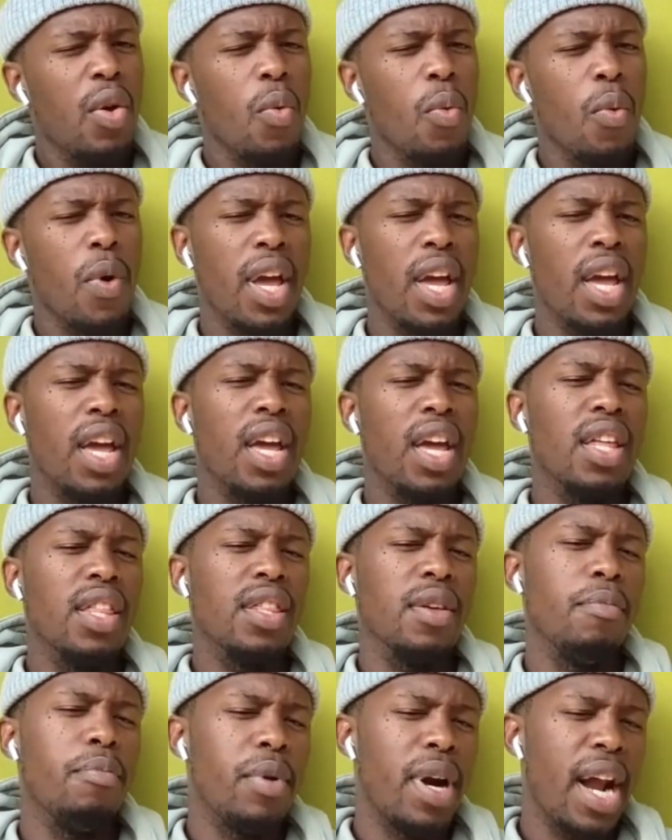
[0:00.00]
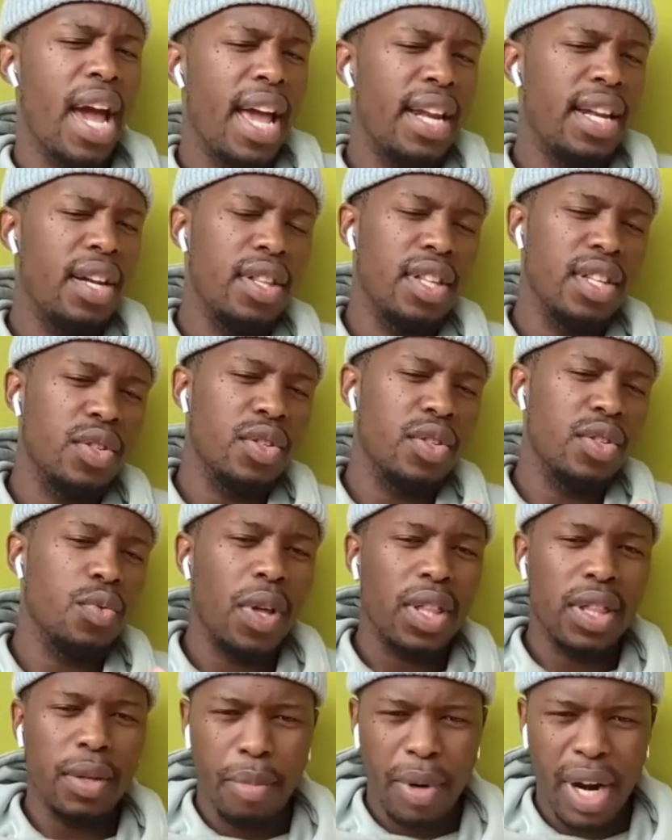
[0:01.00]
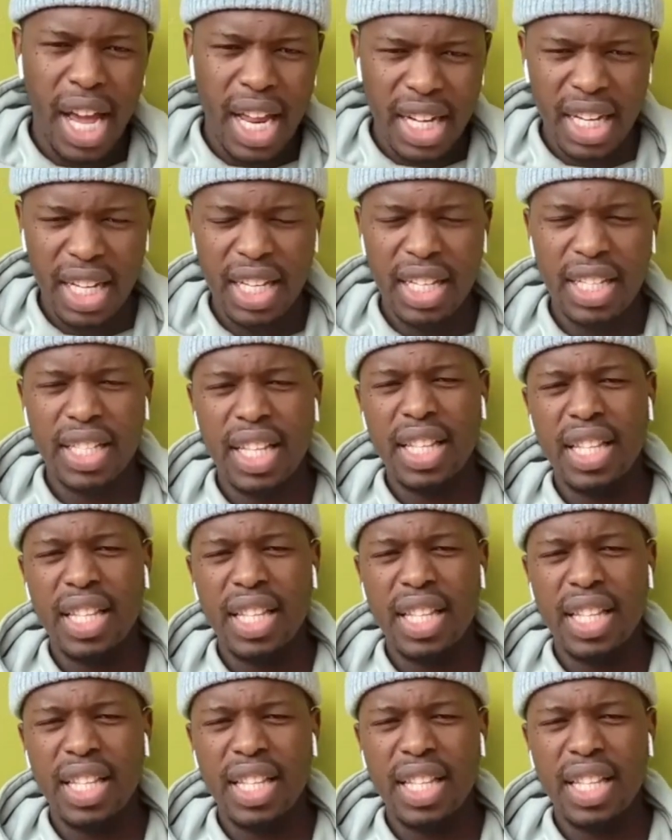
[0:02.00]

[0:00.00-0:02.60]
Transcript: what the brand is,